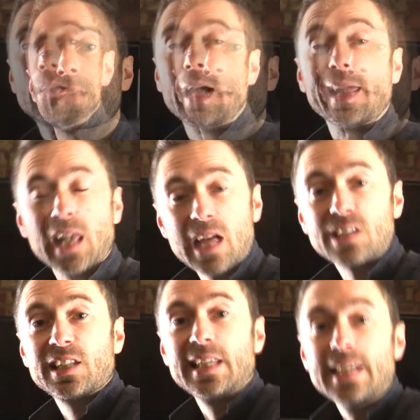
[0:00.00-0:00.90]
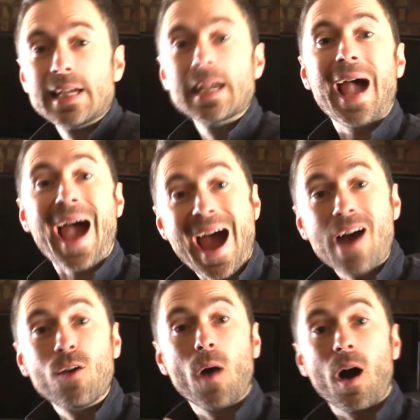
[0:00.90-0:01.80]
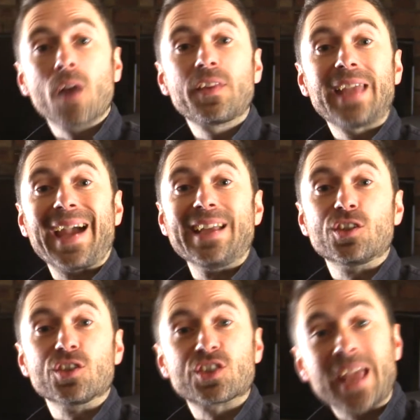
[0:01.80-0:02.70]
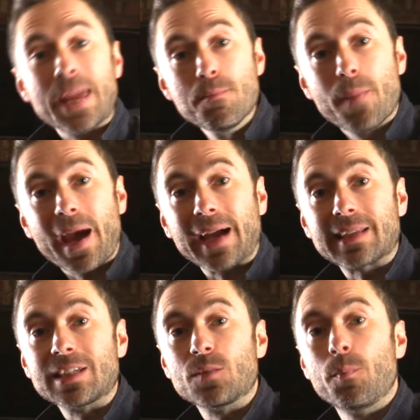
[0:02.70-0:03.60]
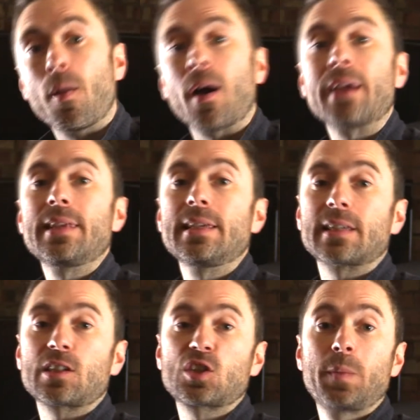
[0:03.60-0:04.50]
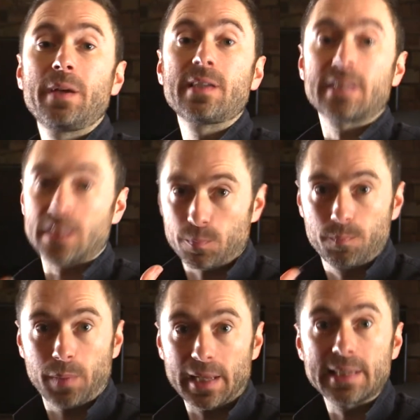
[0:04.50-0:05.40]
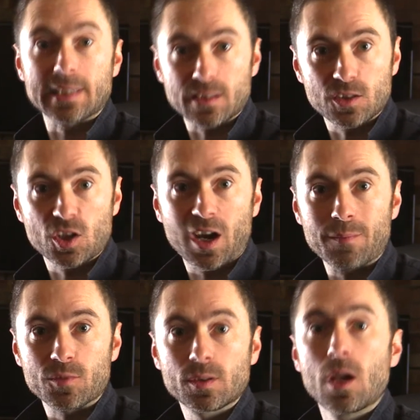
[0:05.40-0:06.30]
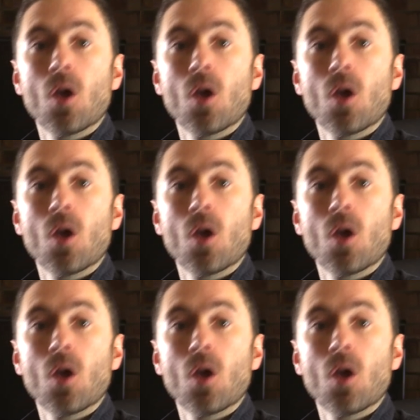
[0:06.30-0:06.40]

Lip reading: And lastly, how are the agents impacted by these experiences, places and times?